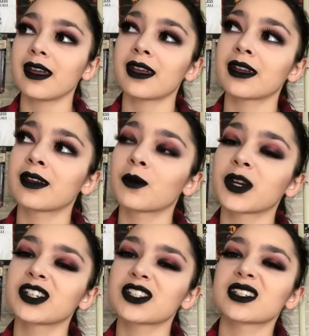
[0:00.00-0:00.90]
and
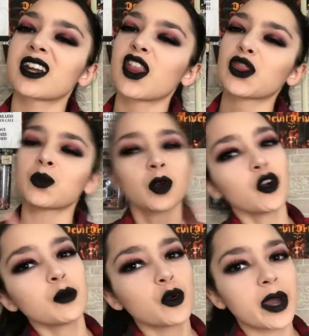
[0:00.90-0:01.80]
we're just going to
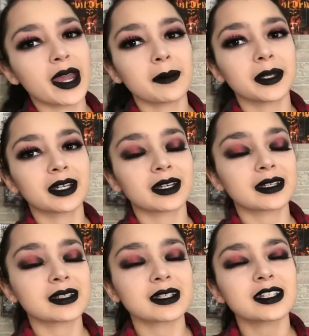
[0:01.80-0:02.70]
throw them away
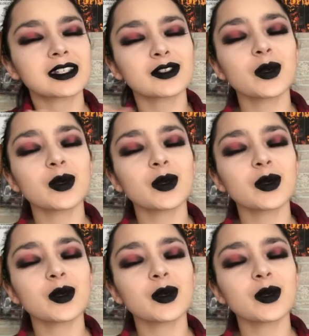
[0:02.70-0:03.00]
because it's